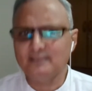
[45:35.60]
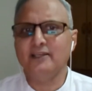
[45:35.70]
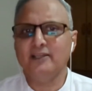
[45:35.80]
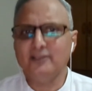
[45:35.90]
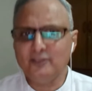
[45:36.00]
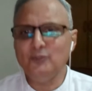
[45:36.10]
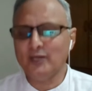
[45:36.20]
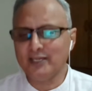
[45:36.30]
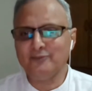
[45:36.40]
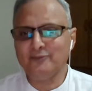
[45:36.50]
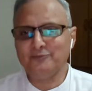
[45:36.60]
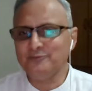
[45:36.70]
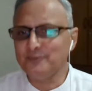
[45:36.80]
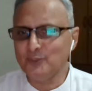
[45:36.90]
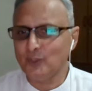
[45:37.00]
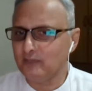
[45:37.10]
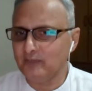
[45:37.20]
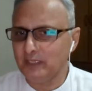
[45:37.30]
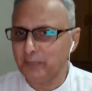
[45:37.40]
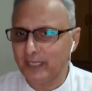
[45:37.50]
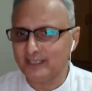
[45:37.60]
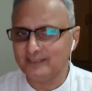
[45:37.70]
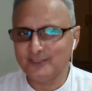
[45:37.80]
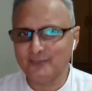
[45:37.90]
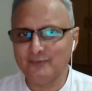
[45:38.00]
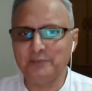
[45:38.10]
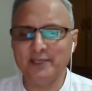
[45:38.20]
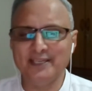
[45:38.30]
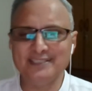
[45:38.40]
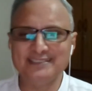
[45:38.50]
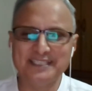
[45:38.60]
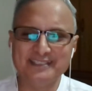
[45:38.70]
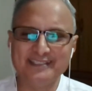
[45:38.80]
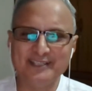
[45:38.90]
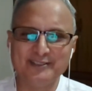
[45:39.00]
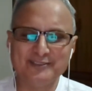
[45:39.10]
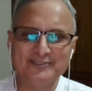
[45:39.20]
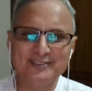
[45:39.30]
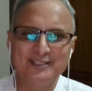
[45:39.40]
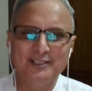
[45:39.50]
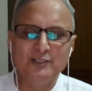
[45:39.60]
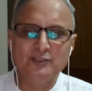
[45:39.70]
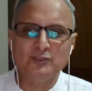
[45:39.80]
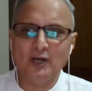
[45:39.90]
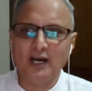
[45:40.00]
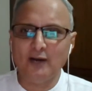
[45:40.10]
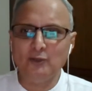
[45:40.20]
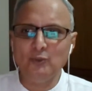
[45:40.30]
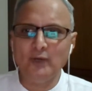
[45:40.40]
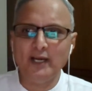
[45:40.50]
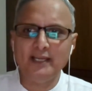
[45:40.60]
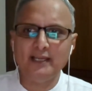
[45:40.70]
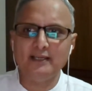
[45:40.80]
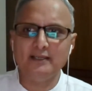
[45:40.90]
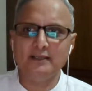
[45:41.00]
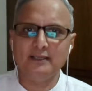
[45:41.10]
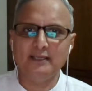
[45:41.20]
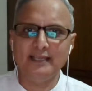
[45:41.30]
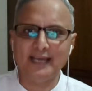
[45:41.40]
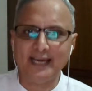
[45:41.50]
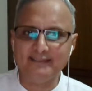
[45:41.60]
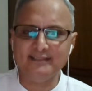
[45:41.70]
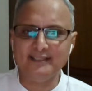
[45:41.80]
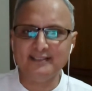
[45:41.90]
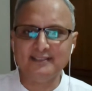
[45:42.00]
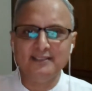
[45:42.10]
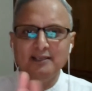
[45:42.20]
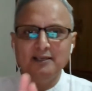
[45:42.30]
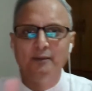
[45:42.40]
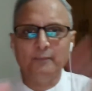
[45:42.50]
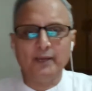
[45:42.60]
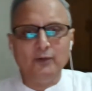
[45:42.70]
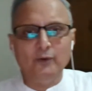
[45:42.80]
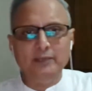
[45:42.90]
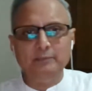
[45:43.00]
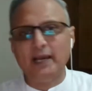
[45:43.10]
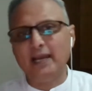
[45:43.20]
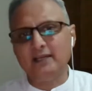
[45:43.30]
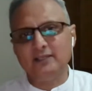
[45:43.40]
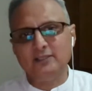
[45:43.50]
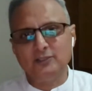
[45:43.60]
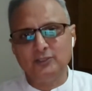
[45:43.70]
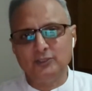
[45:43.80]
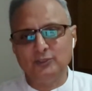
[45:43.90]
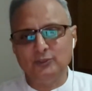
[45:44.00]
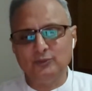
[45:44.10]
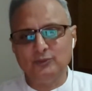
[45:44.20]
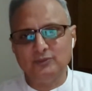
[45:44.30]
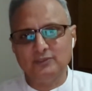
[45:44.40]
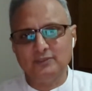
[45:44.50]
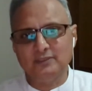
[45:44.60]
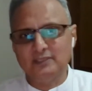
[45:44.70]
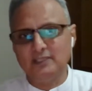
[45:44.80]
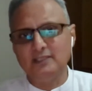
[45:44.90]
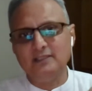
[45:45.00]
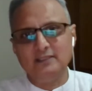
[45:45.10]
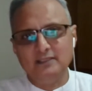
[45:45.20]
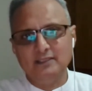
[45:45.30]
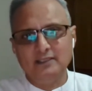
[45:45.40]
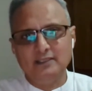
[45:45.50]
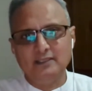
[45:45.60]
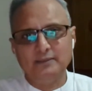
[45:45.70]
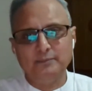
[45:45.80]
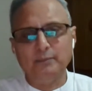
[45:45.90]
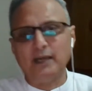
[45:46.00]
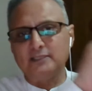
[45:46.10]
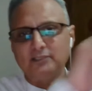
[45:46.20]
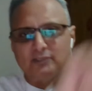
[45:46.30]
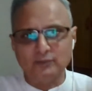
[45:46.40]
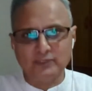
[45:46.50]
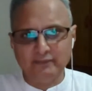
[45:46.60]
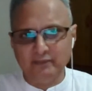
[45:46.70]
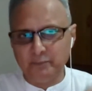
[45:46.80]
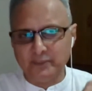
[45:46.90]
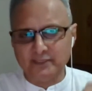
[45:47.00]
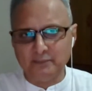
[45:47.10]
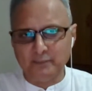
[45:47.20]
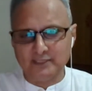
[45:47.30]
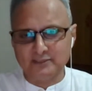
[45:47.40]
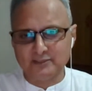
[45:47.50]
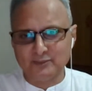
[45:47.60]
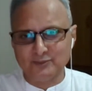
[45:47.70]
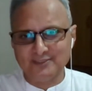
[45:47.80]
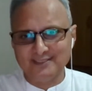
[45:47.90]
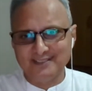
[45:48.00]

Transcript: then you are a you are well-being. Your well-being is taken care of. So how do I enhance it? By going back to the milestone, developmental milestone.